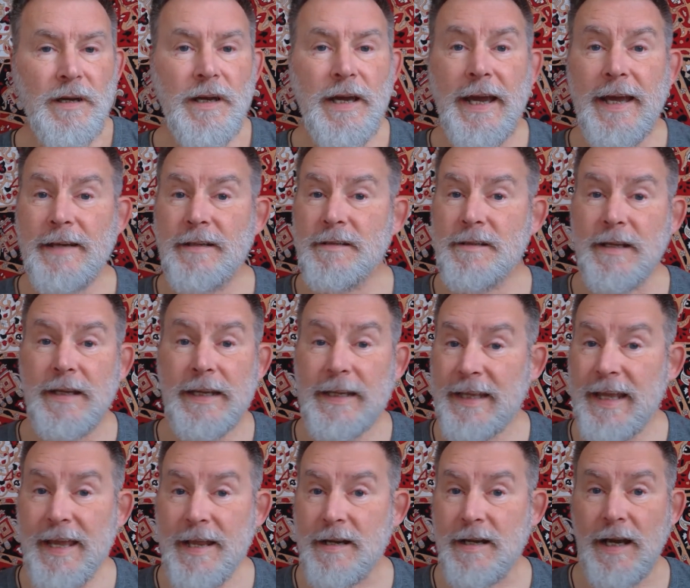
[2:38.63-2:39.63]
And
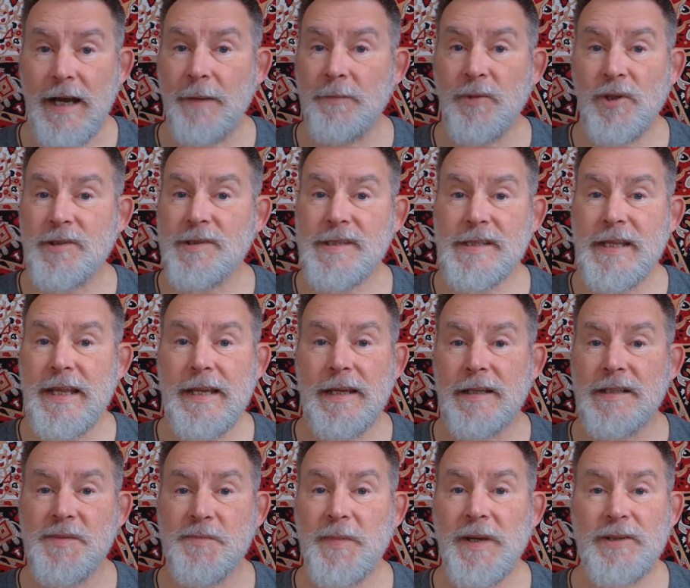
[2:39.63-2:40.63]
again, I'm not saying
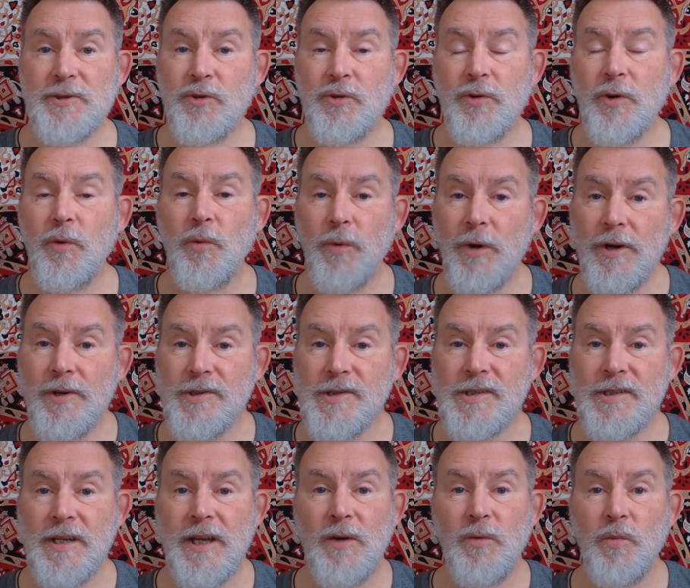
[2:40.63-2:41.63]
it's better or
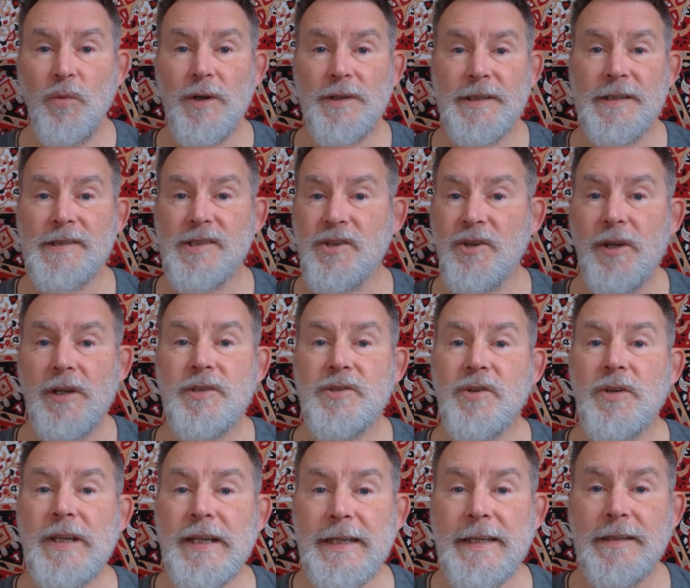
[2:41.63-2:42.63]
worse, and what it's going to
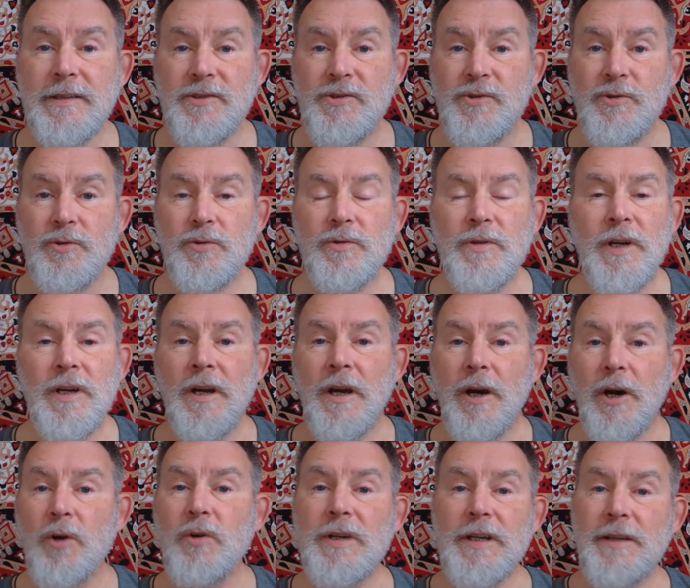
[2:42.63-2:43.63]
lead to,
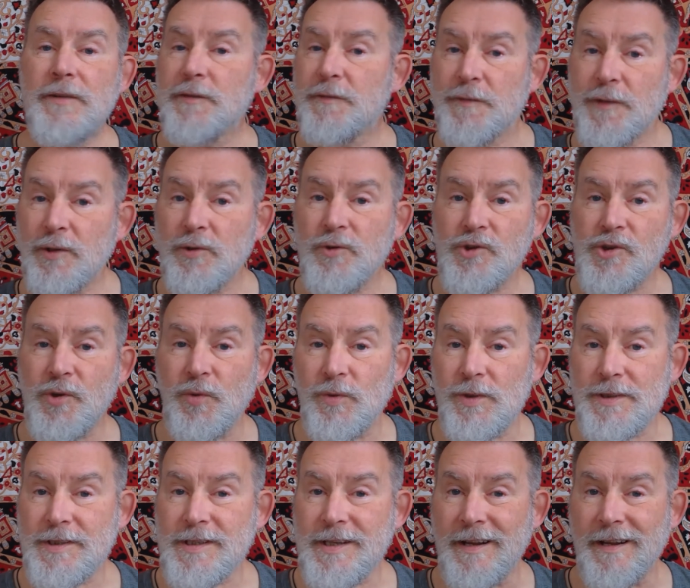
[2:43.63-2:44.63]
only the future will
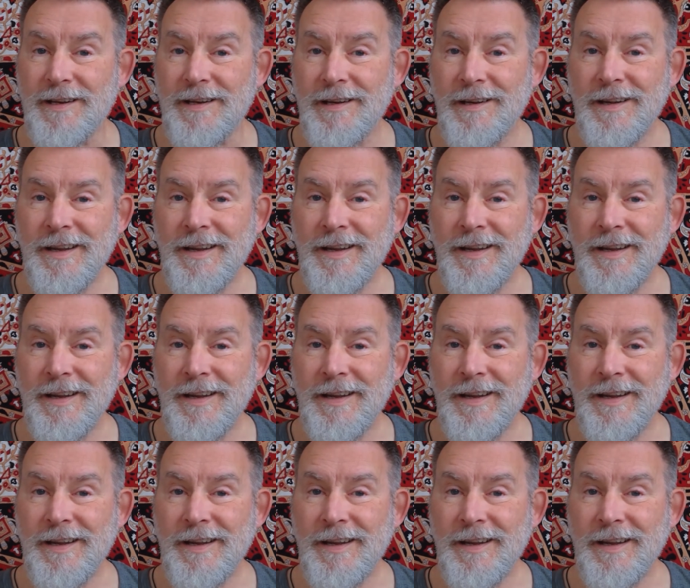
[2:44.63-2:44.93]
tell.